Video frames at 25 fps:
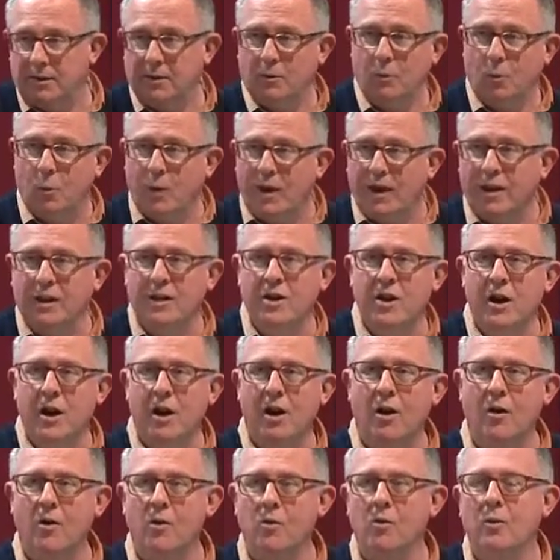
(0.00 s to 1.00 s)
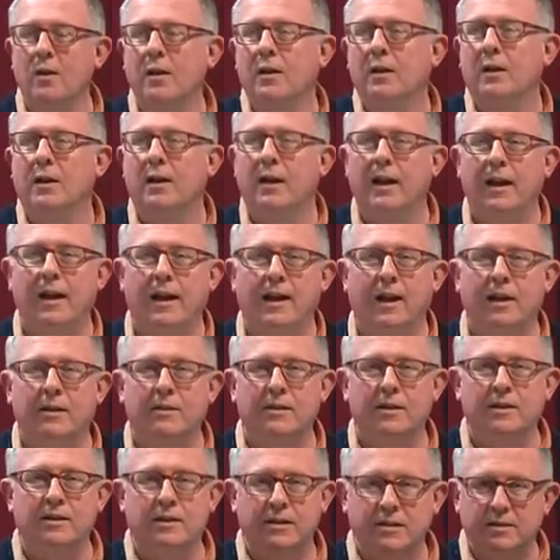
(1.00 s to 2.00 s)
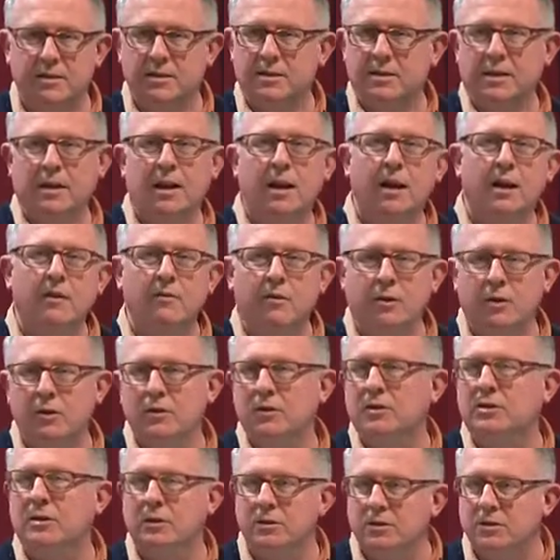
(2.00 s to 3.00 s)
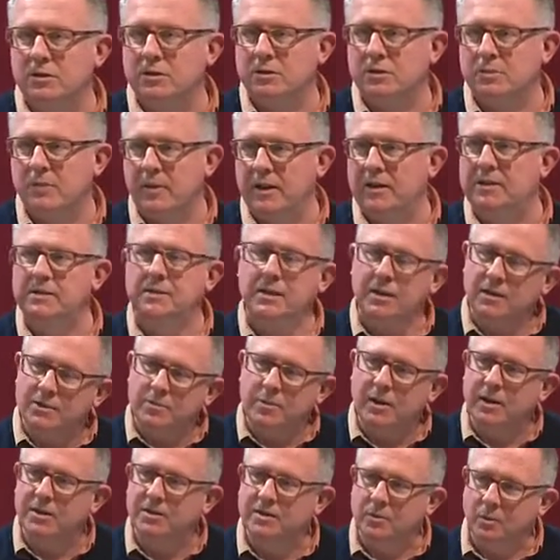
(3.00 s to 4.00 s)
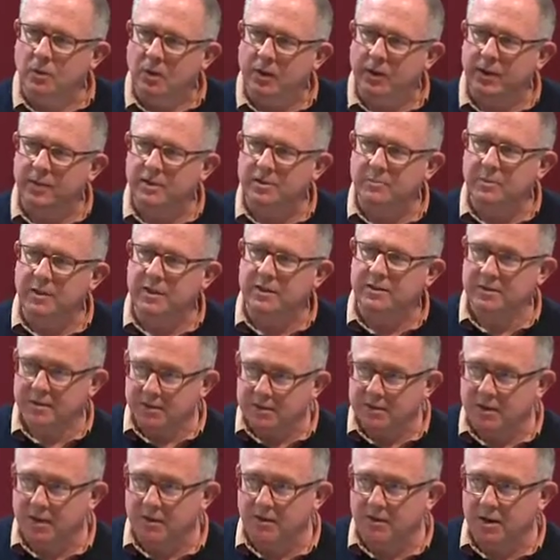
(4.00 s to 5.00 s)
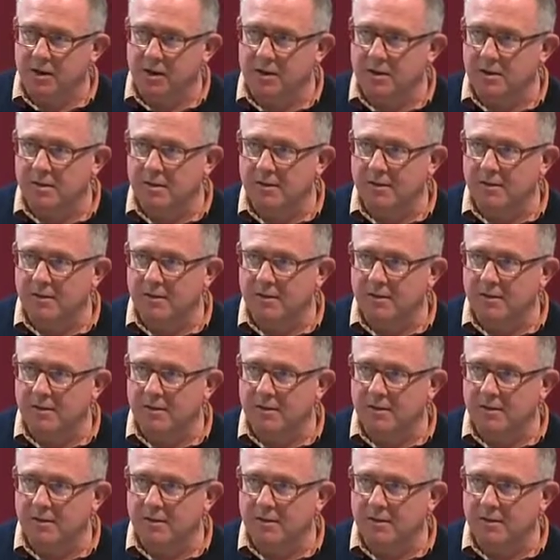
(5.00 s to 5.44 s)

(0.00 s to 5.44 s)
will know that this is a kind of a good social space as well as a working space. Is that right?